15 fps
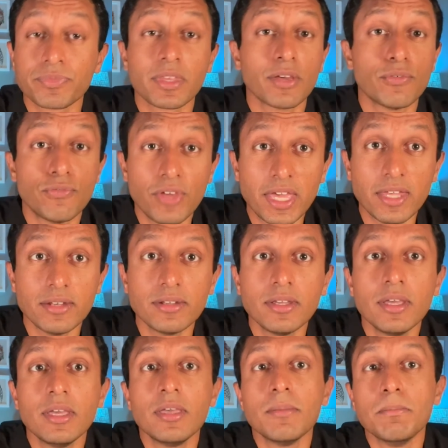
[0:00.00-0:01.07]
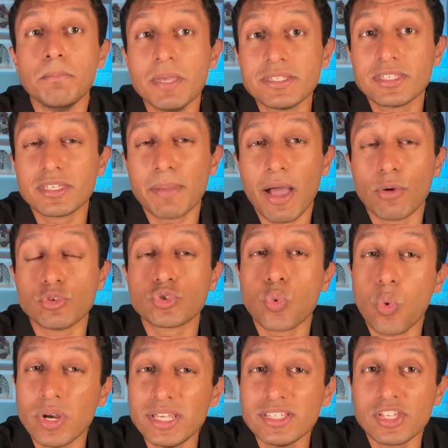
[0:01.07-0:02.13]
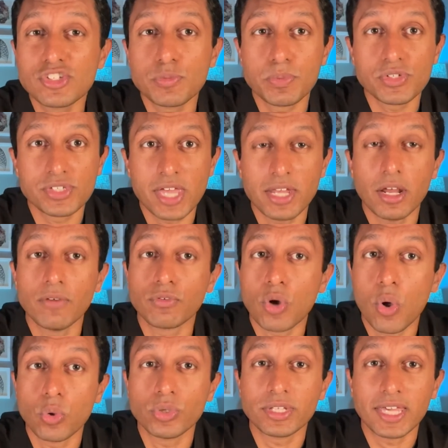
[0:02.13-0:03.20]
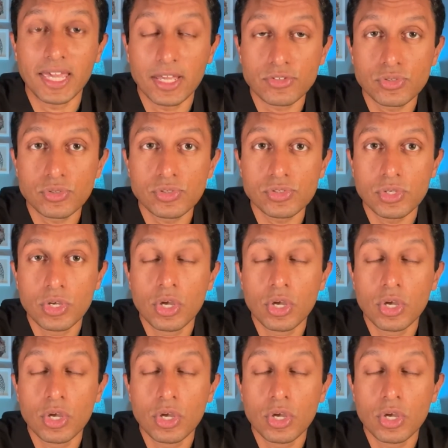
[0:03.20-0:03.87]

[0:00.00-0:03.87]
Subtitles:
FIT misses about 26% of colon cancers,